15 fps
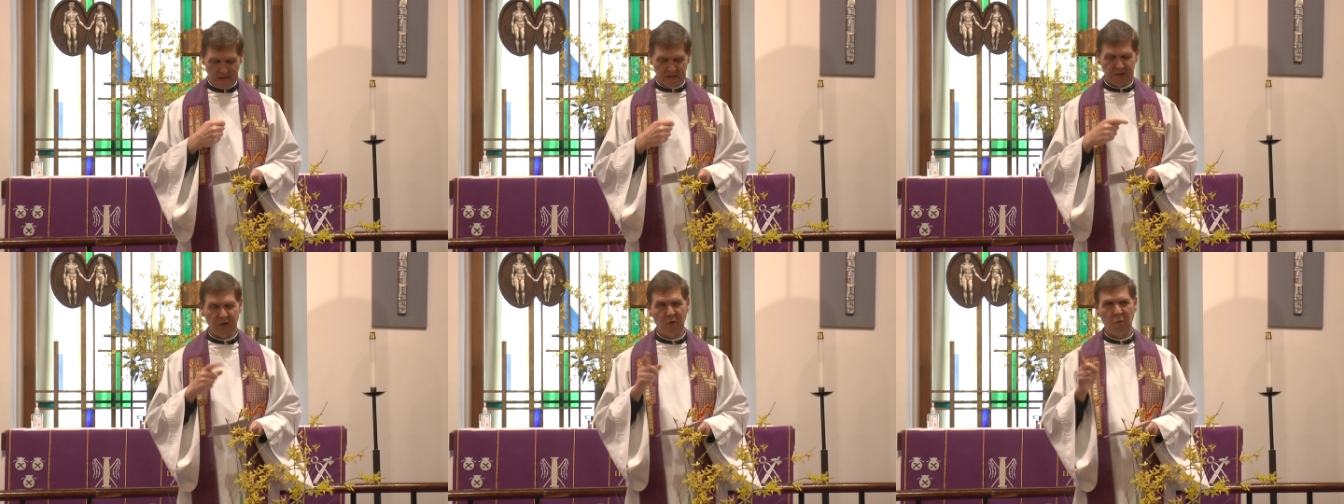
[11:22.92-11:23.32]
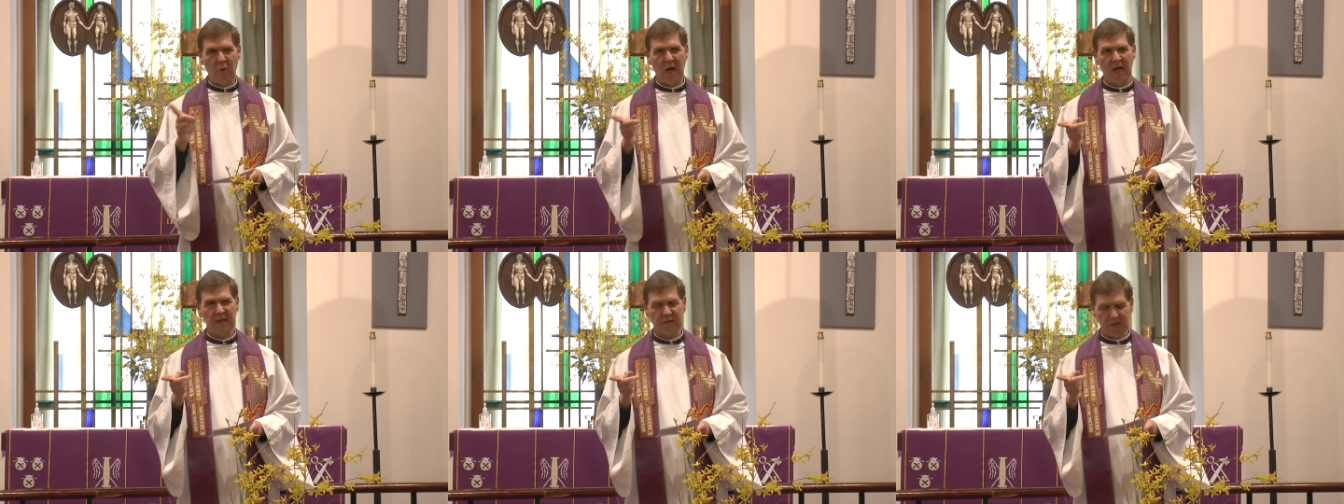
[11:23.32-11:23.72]
So
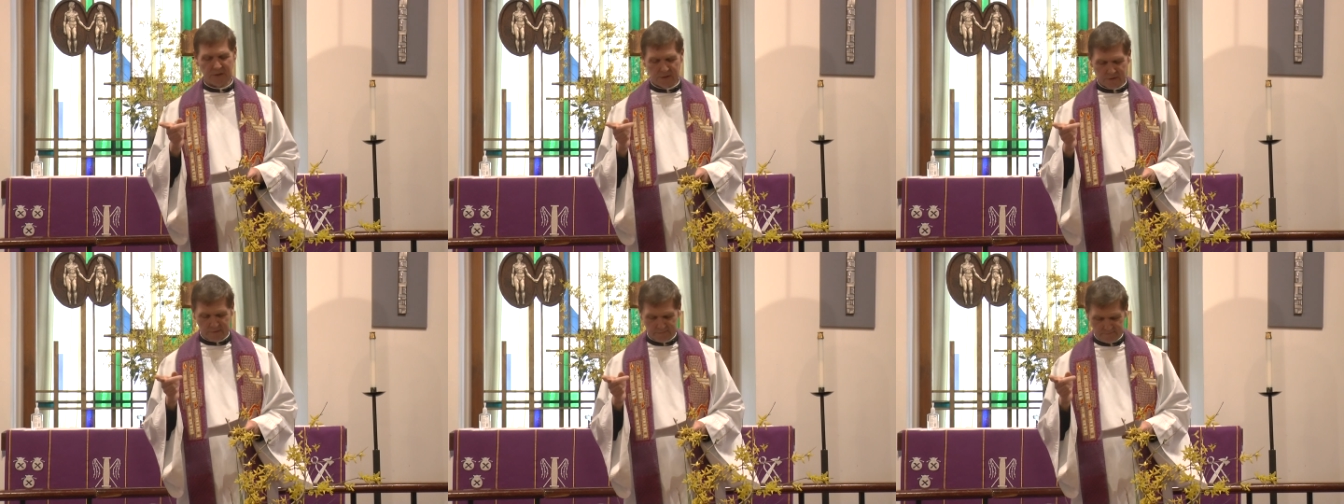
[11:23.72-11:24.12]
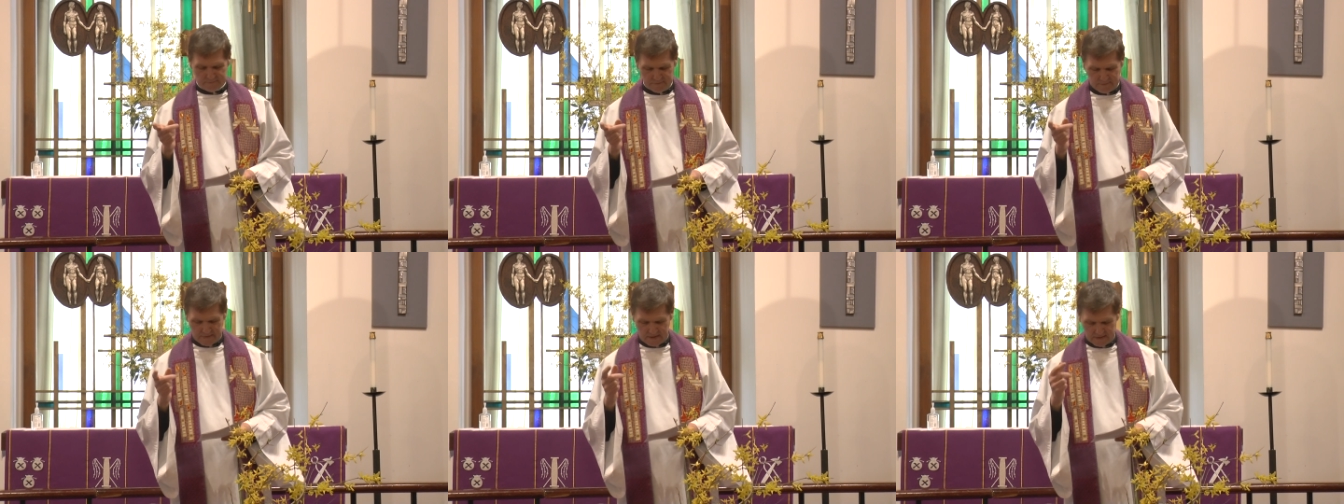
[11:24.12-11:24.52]
watch
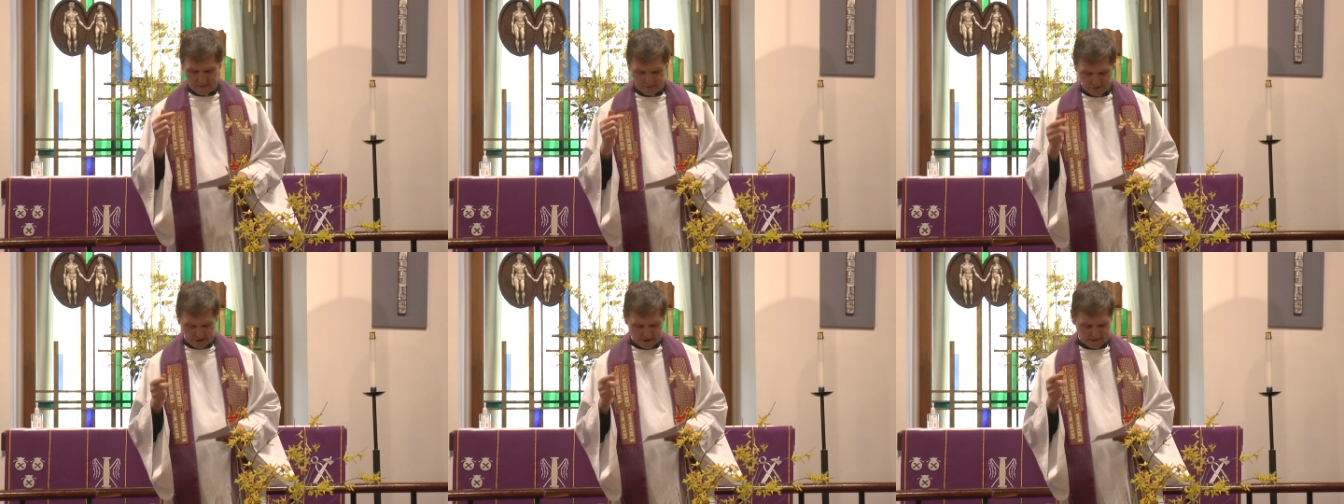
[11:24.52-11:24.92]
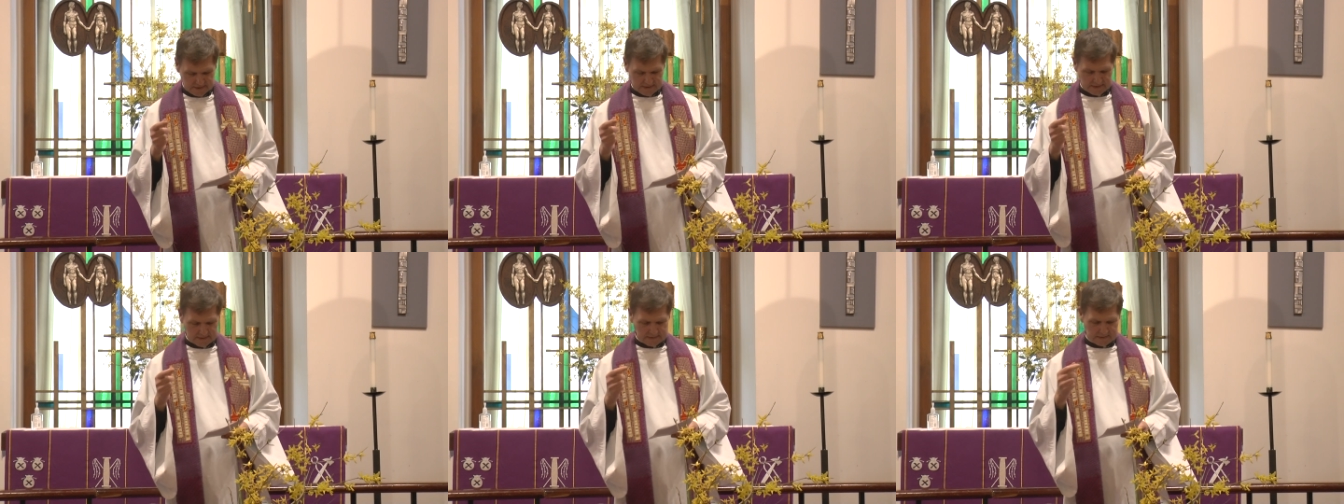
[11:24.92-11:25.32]

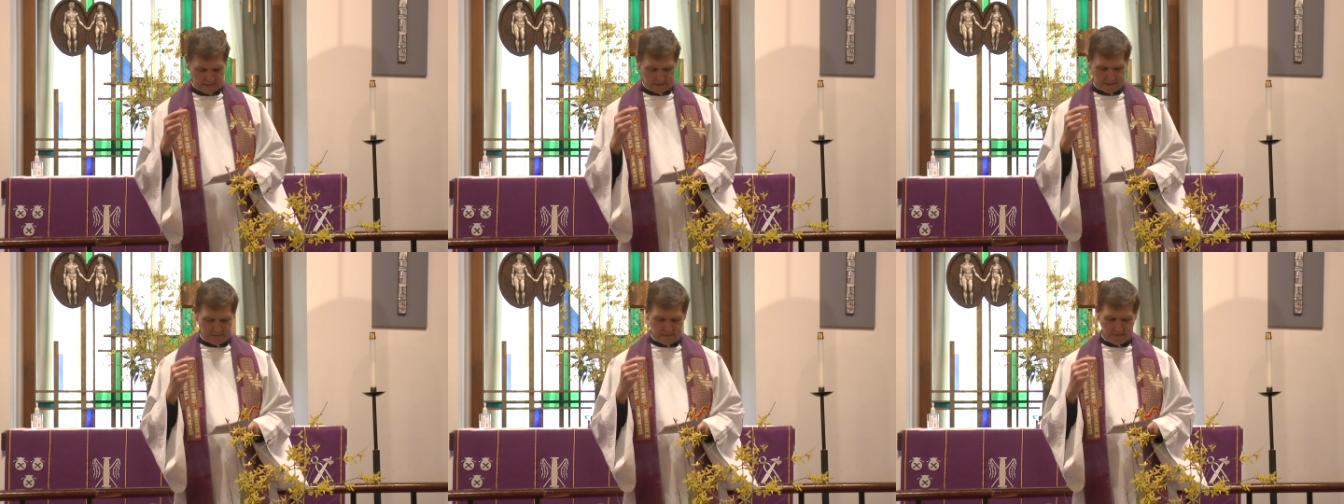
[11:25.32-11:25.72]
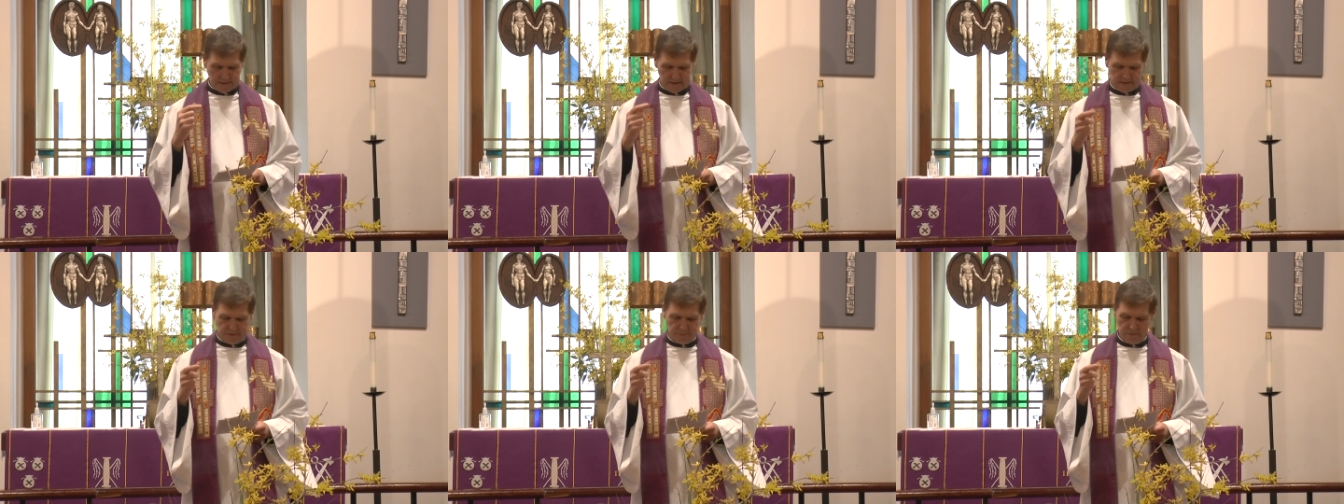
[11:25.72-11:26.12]
Jesus
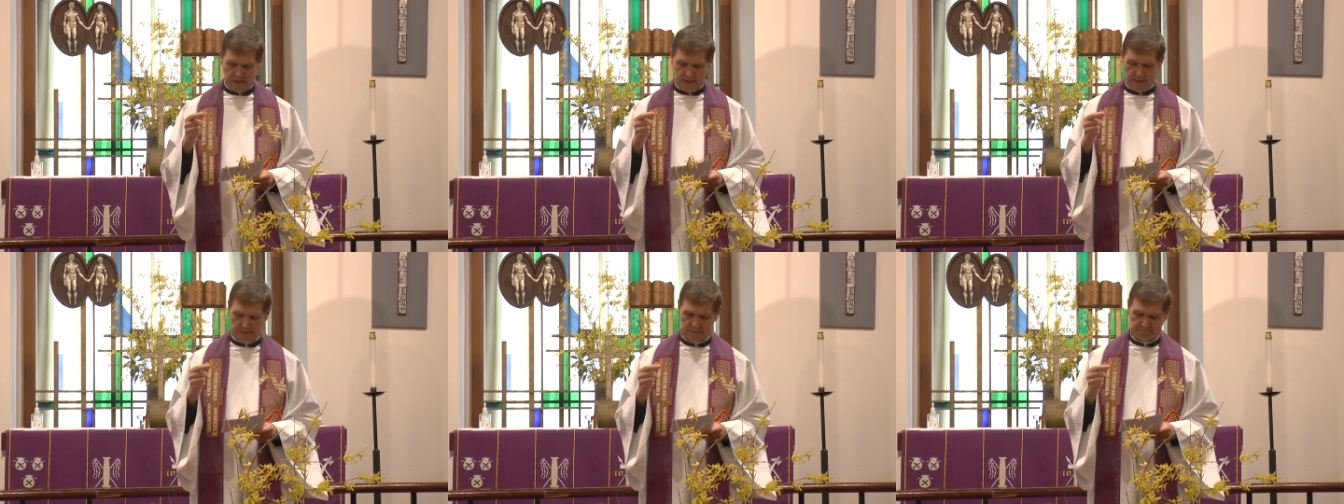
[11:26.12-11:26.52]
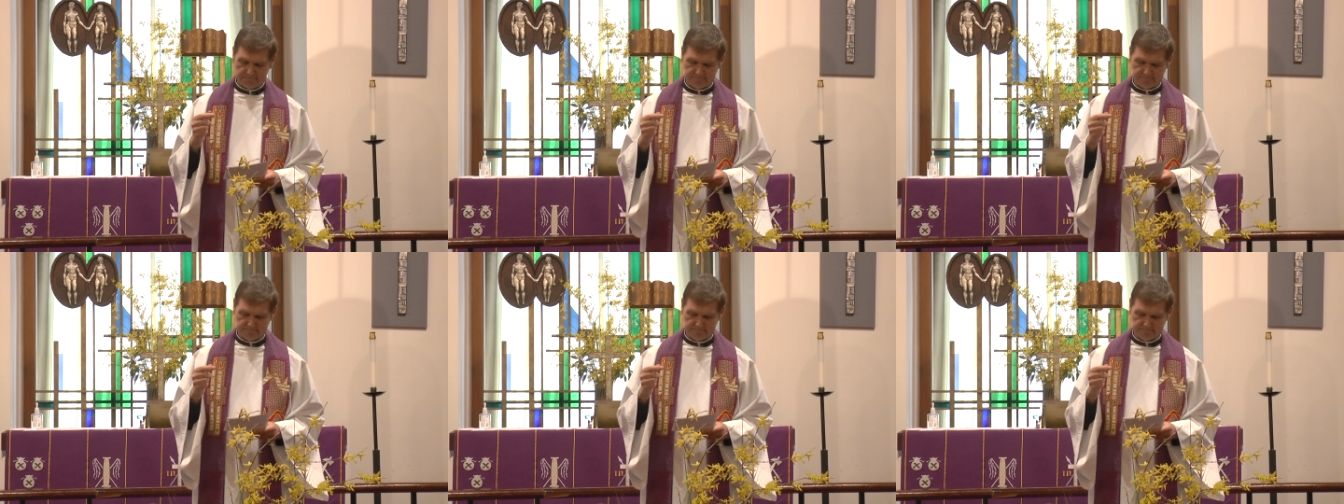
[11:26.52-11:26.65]
this week.